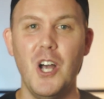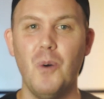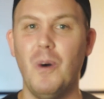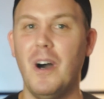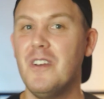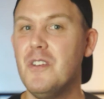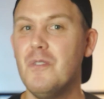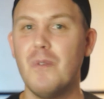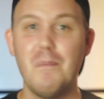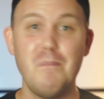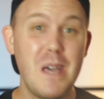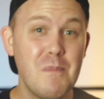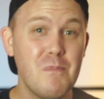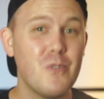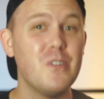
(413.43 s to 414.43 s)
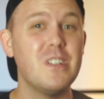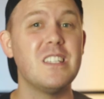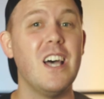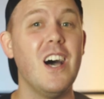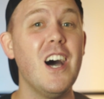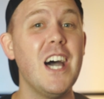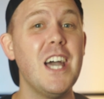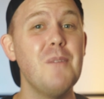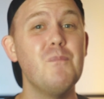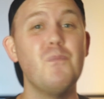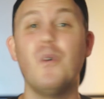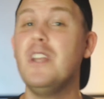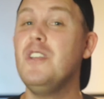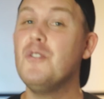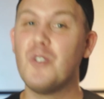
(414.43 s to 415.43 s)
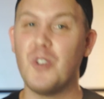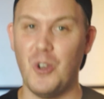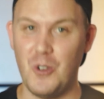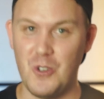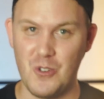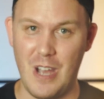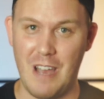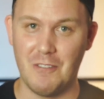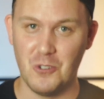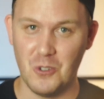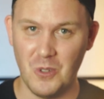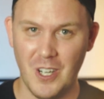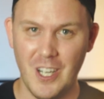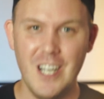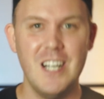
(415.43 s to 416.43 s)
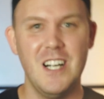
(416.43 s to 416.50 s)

while you remember a time when you could travel,